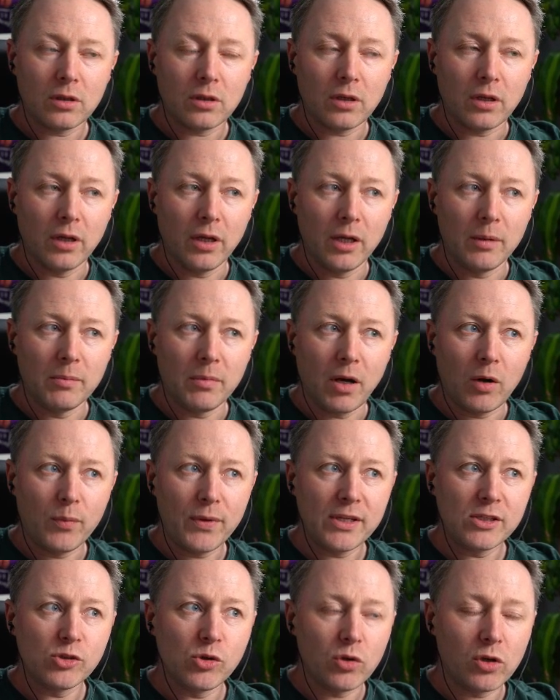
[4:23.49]
A wee
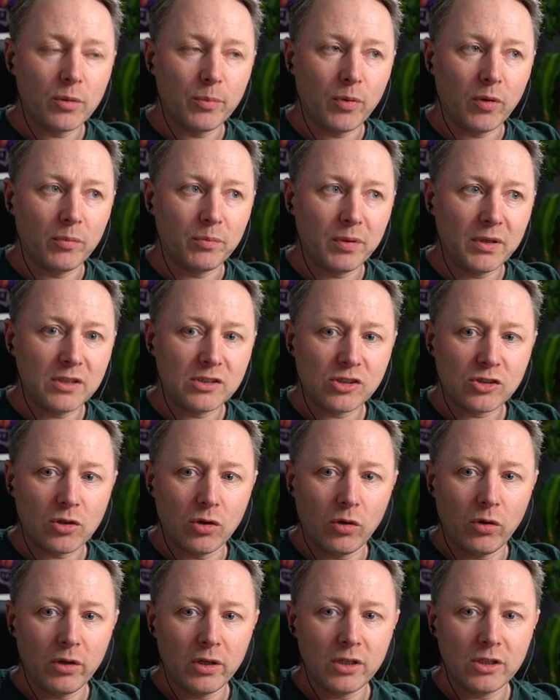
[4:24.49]
joke about him being
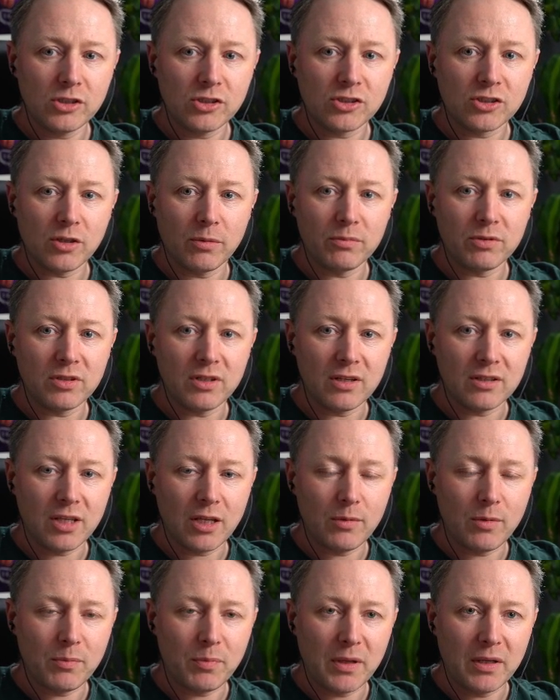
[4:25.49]
Scottish. Something today
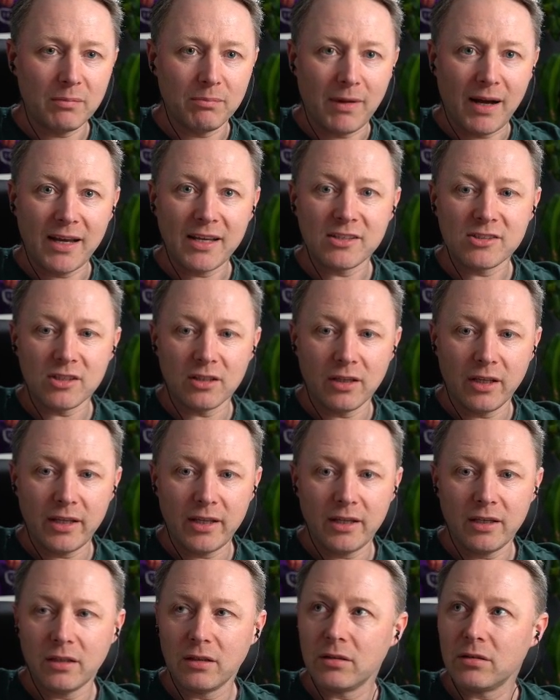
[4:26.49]
with being
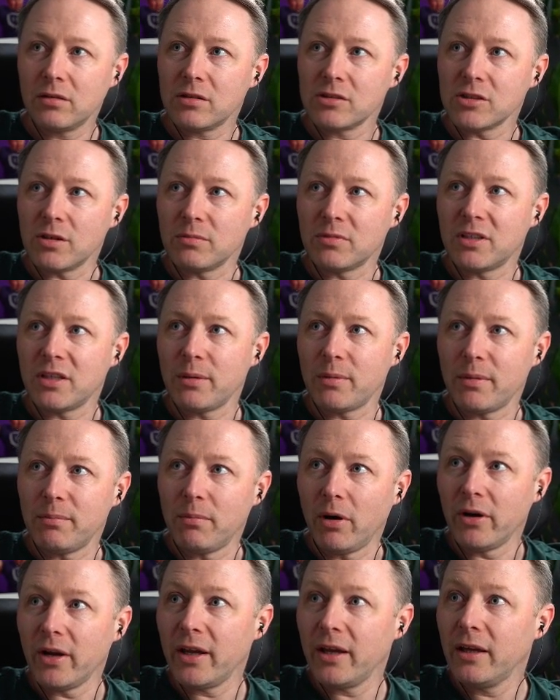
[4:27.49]
miserly. Something today with
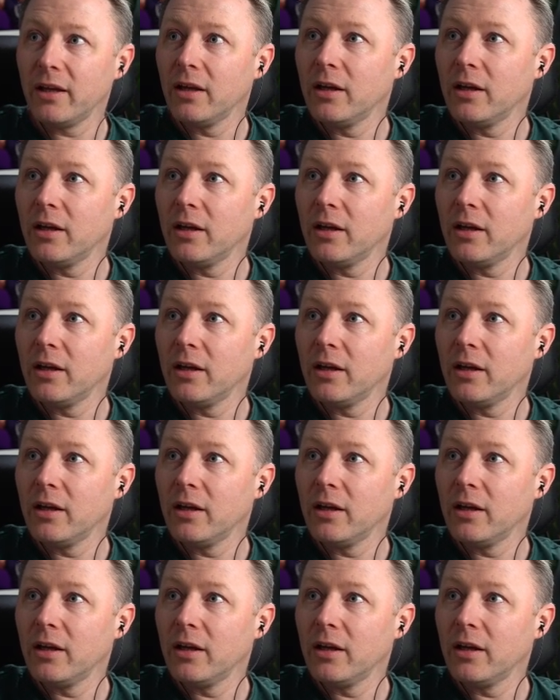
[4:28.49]
money.